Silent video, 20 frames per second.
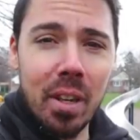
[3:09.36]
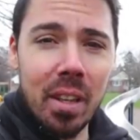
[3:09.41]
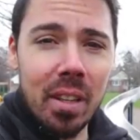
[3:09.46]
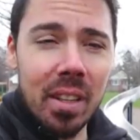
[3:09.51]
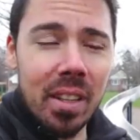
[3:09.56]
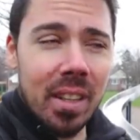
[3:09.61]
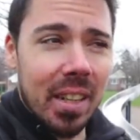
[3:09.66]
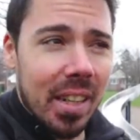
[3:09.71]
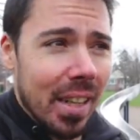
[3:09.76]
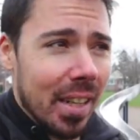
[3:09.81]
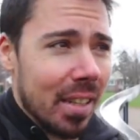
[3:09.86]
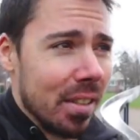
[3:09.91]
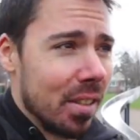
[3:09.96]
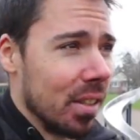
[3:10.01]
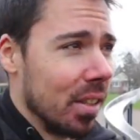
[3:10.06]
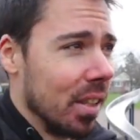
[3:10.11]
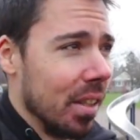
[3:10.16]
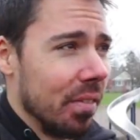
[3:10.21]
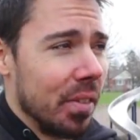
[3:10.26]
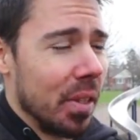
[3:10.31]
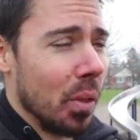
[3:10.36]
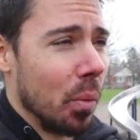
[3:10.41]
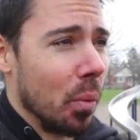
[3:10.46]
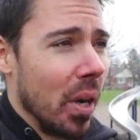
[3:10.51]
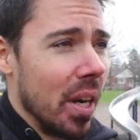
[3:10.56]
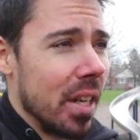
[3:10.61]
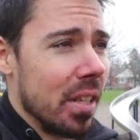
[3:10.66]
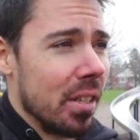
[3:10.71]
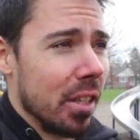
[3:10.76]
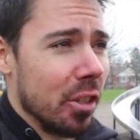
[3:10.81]
nothing against lifting
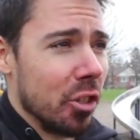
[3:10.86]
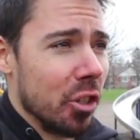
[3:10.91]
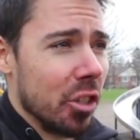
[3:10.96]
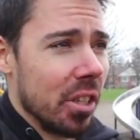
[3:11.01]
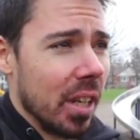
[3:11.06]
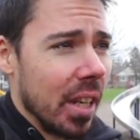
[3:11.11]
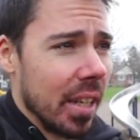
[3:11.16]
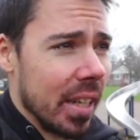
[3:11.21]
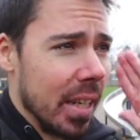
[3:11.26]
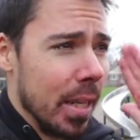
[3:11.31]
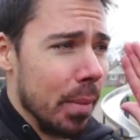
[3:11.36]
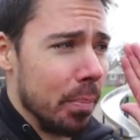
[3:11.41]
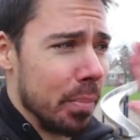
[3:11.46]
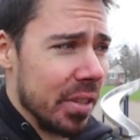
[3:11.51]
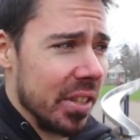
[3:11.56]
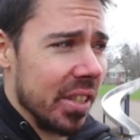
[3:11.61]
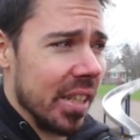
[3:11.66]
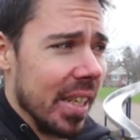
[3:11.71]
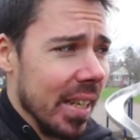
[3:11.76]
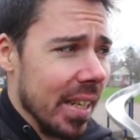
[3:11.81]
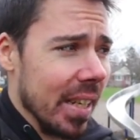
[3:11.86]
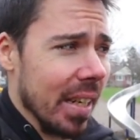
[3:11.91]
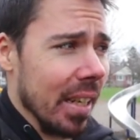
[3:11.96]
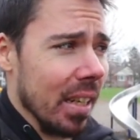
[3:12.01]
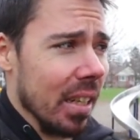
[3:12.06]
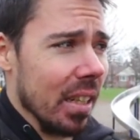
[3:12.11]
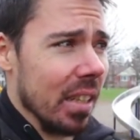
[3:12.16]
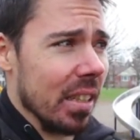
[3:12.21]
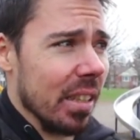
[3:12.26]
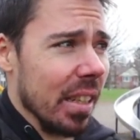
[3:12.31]
weights, I keep seeing
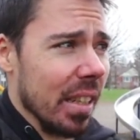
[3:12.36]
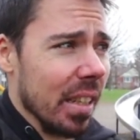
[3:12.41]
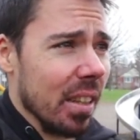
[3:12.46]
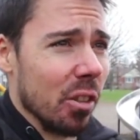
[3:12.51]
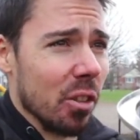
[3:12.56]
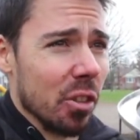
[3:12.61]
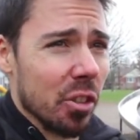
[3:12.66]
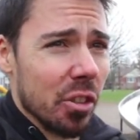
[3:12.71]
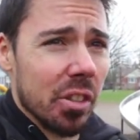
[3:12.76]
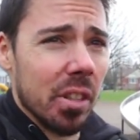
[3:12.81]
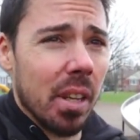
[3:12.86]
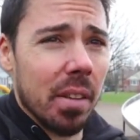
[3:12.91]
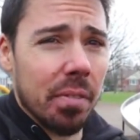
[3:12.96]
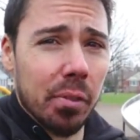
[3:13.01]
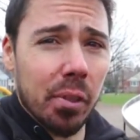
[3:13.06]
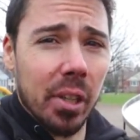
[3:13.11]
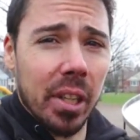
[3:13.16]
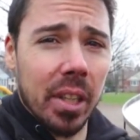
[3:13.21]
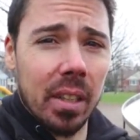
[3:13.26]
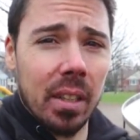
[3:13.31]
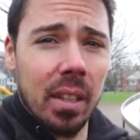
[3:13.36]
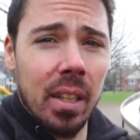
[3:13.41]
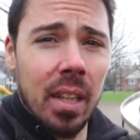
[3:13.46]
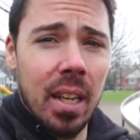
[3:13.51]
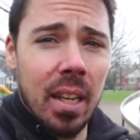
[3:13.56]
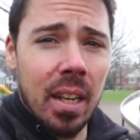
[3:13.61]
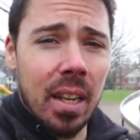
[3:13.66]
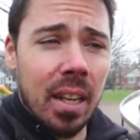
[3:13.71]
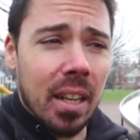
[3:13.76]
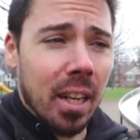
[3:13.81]
it. It's like they're suffering
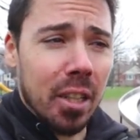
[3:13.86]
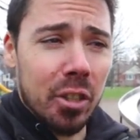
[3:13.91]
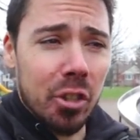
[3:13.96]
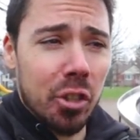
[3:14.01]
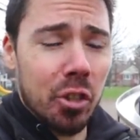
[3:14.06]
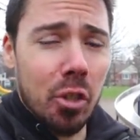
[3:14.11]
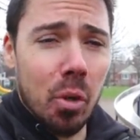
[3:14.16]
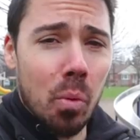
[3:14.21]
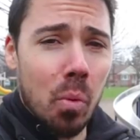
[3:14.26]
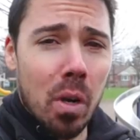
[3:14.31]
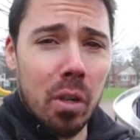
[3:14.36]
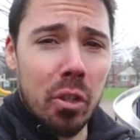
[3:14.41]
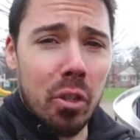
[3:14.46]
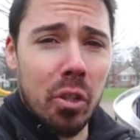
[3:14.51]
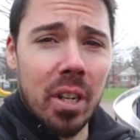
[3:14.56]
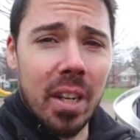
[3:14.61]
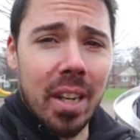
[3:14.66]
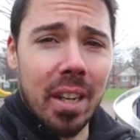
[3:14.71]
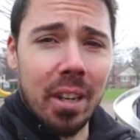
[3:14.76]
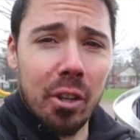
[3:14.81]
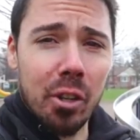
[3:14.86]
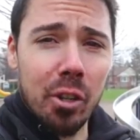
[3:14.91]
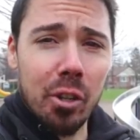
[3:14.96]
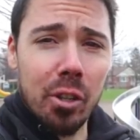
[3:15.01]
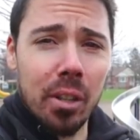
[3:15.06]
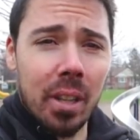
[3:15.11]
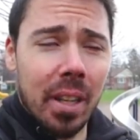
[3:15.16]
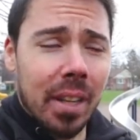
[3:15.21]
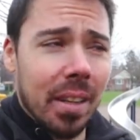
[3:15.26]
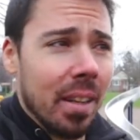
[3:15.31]
and I just don't want you to get
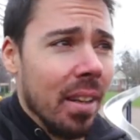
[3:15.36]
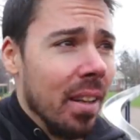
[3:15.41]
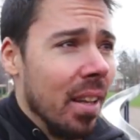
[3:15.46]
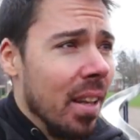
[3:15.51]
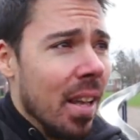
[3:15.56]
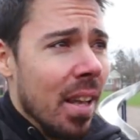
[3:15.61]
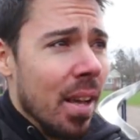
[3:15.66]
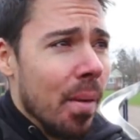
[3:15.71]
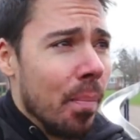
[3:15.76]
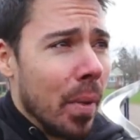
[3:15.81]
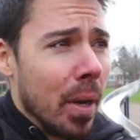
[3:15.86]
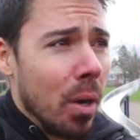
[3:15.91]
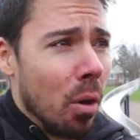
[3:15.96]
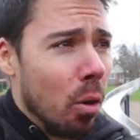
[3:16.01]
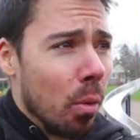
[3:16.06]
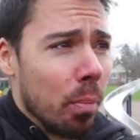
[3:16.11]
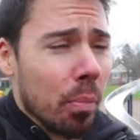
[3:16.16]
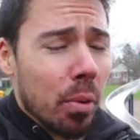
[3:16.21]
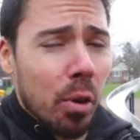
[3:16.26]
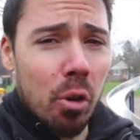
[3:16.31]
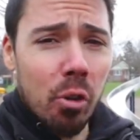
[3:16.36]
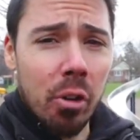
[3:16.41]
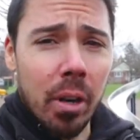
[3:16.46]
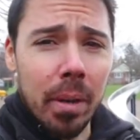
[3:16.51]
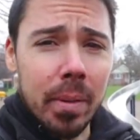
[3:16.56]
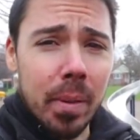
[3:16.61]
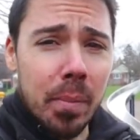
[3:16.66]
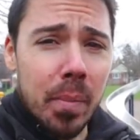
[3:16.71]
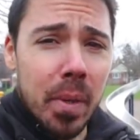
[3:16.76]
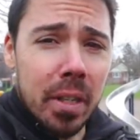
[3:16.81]
hurt. Like my whole
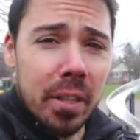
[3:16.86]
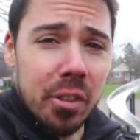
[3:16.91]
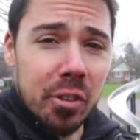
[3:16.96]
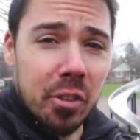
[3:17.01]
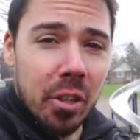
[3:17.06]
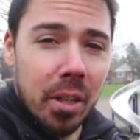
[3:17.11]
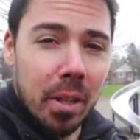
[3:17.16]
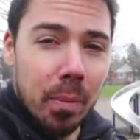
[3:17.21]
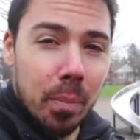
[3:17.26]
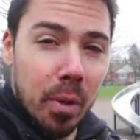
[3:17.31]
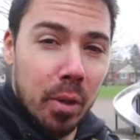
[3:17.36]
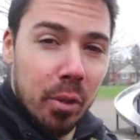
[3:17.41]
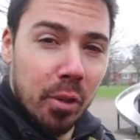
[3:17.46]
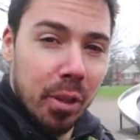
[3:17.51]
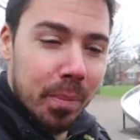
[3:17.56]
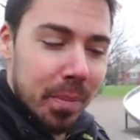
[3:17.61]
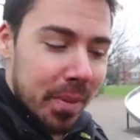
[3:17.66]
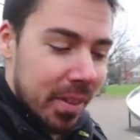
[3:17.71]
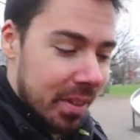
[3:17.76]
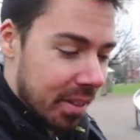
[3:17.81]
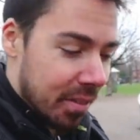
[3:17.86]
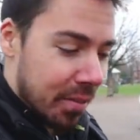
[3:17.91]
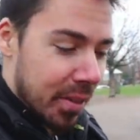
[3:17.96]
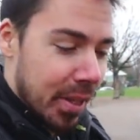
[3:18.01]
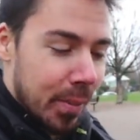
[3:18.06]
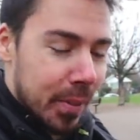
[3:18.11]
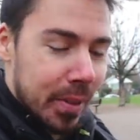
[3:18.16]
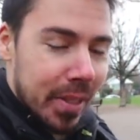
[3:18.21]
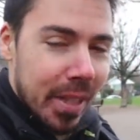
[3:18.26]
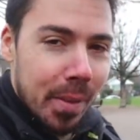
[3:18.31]
program, the Monkey Strength program,
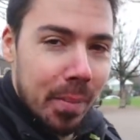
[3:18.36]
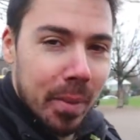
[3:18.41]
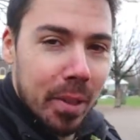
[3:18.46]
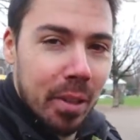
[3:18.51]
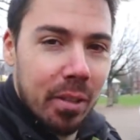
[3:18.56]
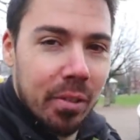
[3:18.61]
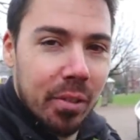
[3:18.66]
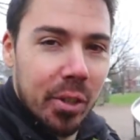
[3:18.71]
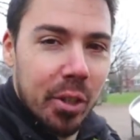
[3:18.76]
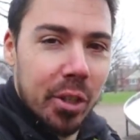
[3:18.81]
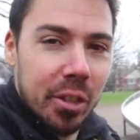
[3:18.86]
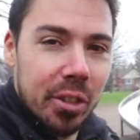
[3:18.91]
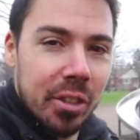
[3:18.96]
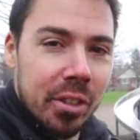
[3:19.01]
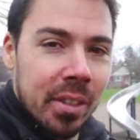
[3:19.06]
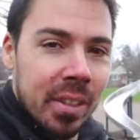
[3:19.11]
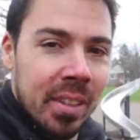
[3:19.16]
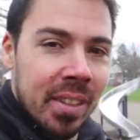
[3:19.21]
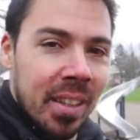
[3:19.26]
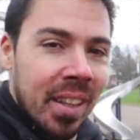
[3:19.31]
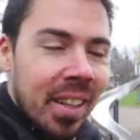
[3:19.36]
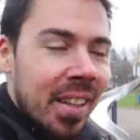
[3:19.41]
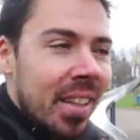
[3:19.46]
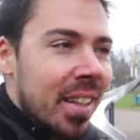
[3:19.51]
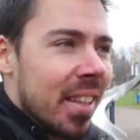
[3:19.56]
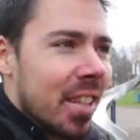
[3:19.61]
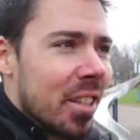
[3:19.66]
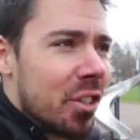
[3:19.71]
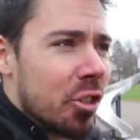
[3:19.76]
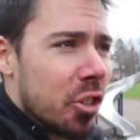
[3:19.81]
available down below of course,
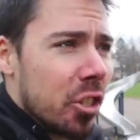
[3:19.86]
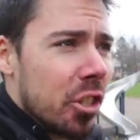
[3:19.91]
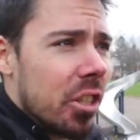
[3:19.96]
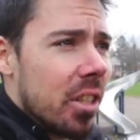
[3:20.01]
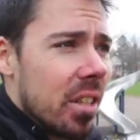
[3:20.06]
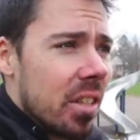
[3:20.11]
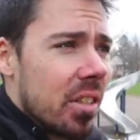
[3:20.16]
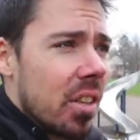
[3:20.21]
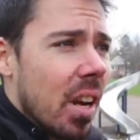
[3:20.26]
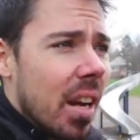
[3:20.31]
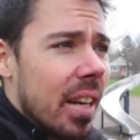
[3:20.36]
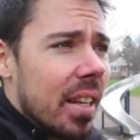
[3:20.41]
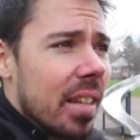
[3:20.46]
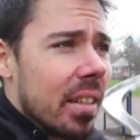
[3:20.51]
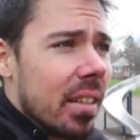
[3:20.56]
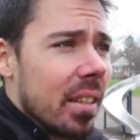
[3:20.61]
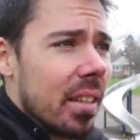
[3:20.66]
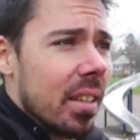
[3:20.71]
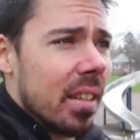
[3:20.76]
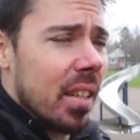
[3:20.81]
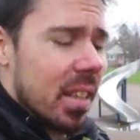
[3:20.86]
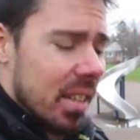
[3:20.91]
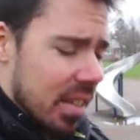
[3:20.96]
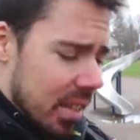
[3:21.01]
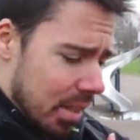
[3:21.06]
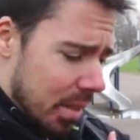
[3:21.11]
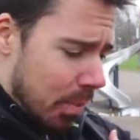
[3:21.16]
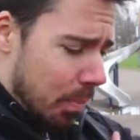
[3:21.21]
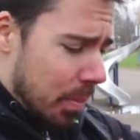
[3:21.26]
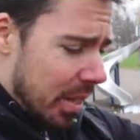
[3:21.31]
is just designed
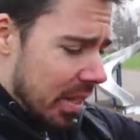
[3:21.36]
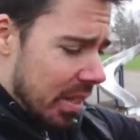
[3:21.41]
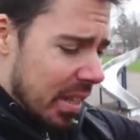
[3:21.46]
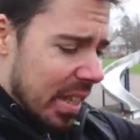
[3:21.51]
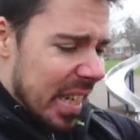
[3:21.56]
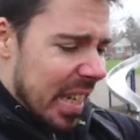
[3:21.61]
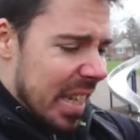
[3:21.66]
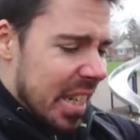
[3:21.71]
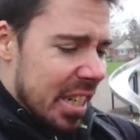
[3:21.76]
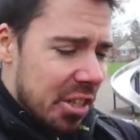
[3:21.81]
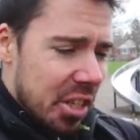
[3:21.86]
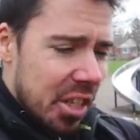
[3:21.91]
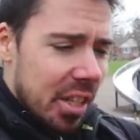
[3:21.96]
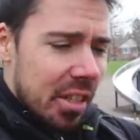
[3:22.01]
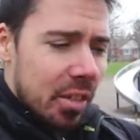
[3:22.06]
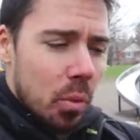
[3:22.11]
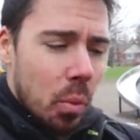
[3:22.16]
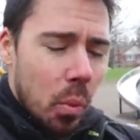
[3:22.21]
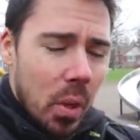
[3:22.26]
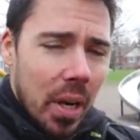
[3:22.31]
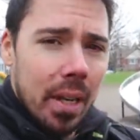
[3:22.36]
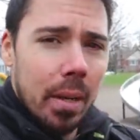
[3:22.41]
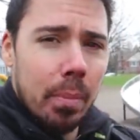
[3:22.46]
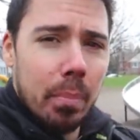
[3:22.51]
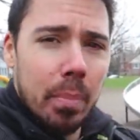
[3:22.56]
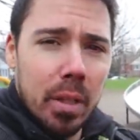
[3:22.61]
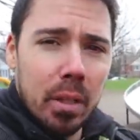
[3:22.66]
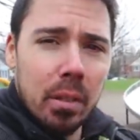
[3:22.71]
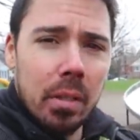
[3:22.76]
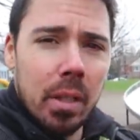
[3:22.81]
to be the easiest way
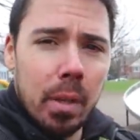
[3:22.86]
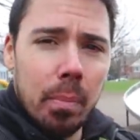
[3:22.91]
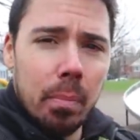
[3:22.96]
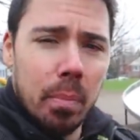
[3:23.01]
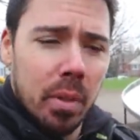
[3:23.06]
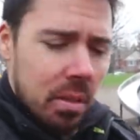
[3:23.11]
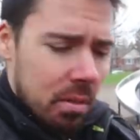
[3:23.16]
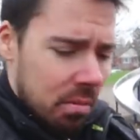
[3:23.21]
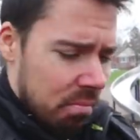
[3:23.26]
to build up